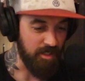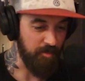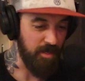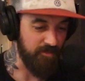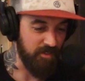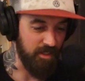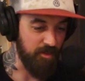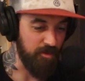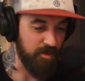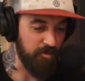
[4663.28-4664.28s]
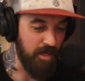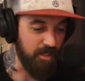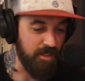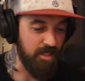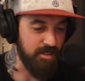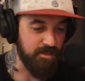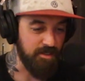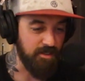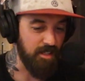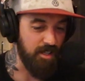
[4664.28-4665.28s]
I think I'm going to have to get with my
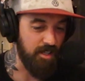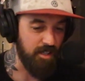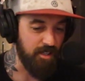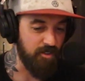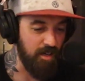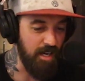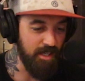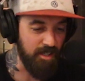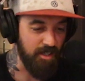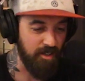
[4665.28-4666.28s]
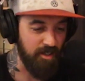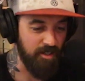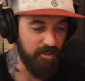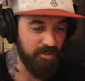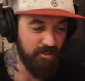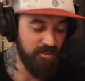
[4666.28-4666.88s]
cousin Greg here